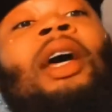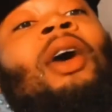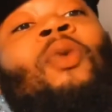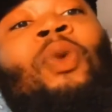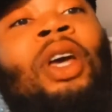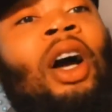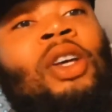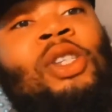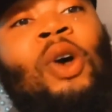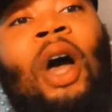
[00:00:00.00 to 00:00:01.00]
We
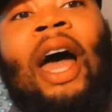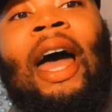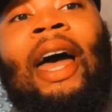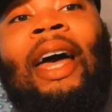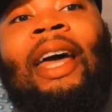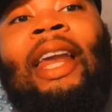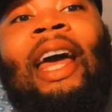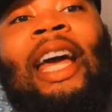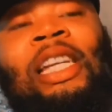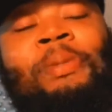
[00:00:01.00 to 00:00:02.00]
also had
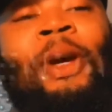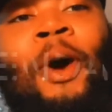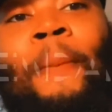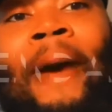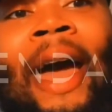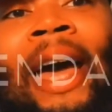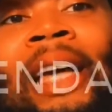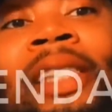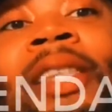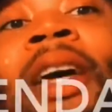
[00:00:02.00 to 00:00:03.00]
HBO
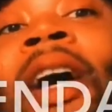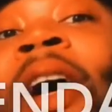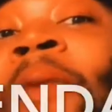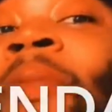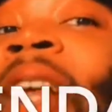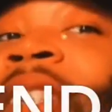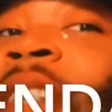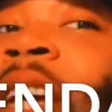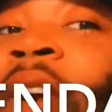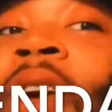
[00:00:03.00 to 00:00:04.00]
Max,
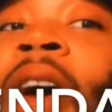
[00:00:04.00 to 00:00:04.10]
Legendary.